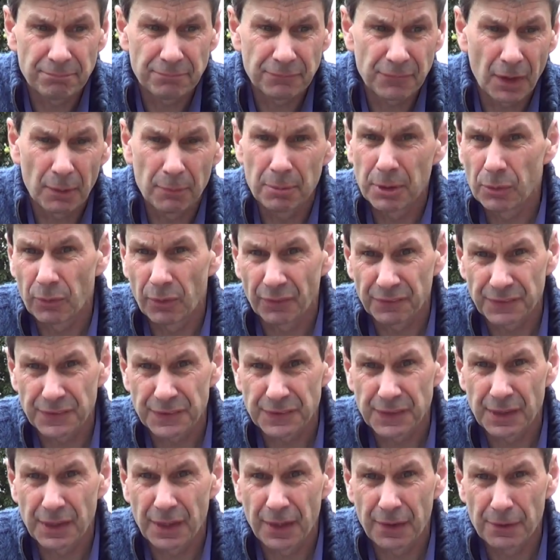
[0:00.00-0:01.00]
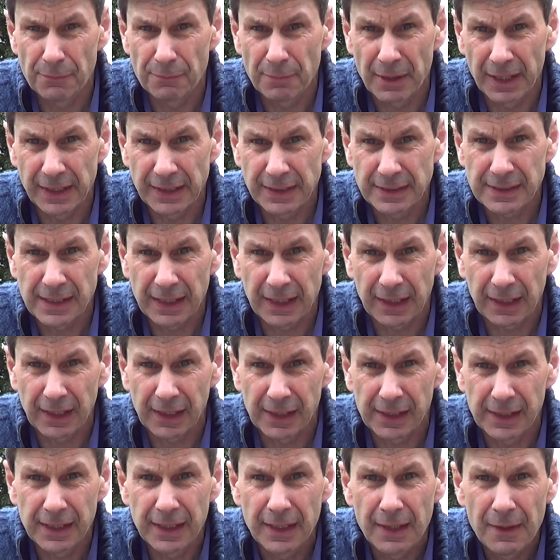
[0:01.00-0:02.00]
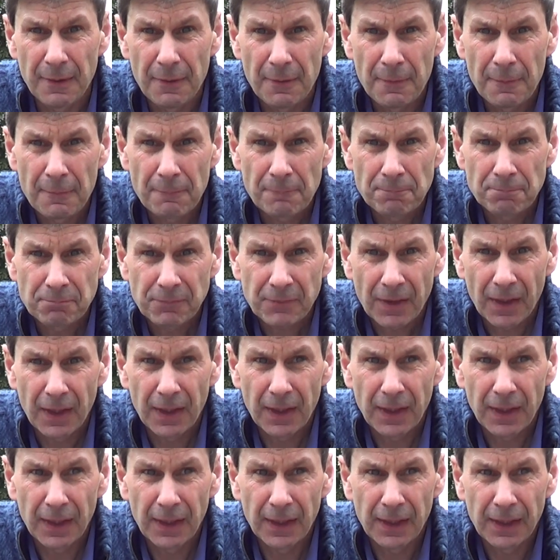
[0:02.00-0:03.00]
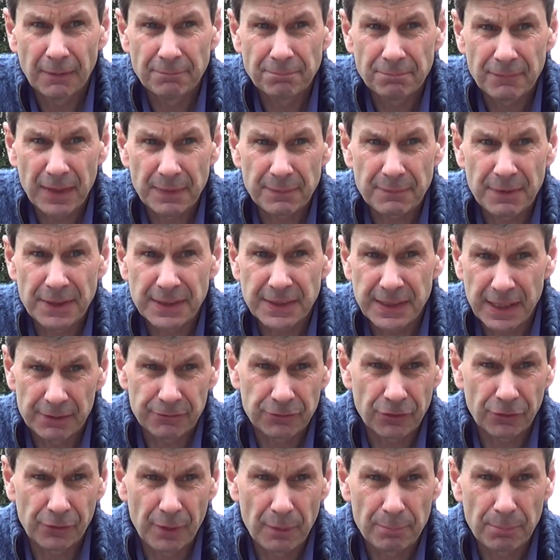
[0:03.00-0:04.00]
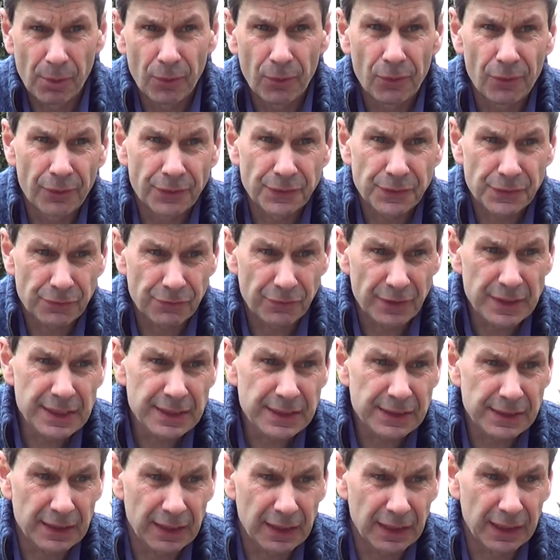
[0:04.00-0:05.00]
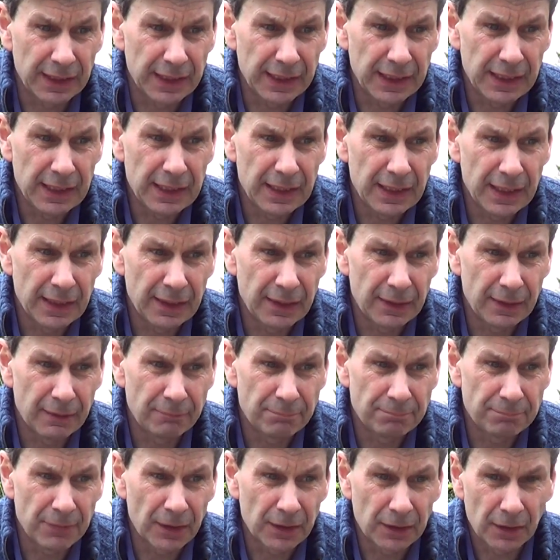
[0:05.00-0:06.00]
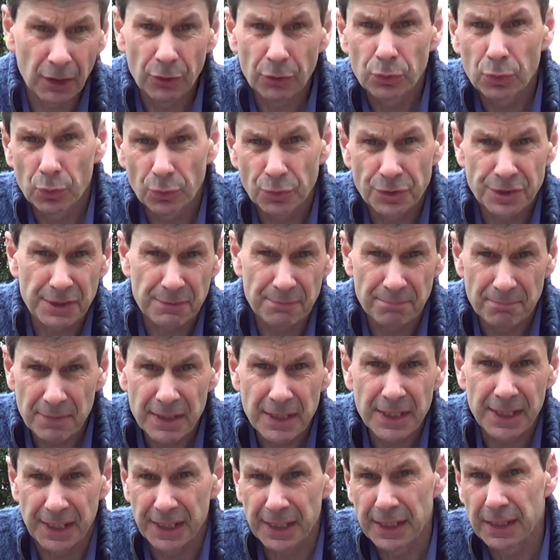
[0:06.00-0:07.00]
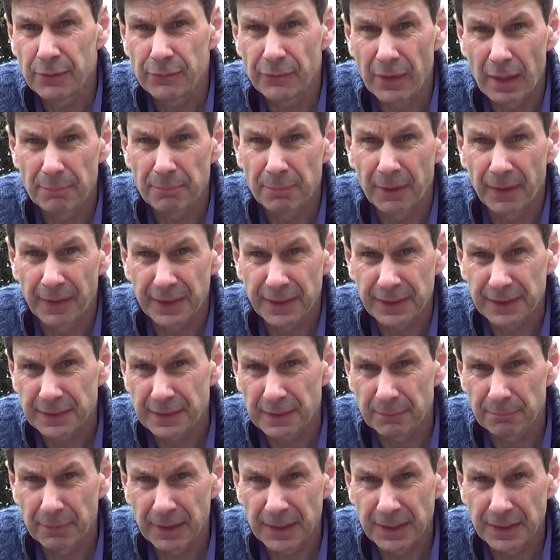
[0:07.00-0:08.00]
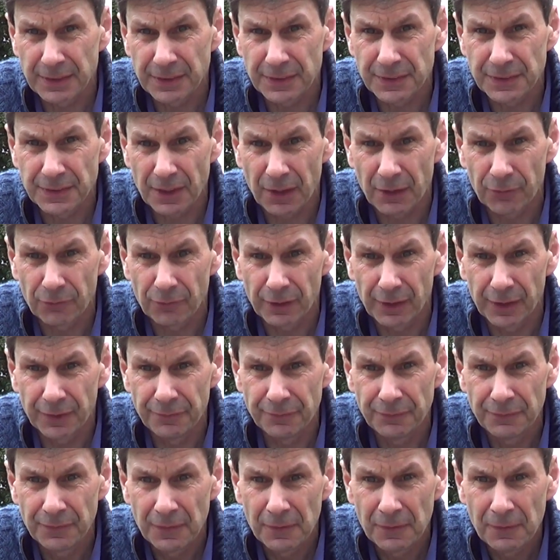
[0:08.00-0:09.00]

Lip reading: Nobody wants to know, basically. There's been several reports recently, local to me, where bikes have been stolen,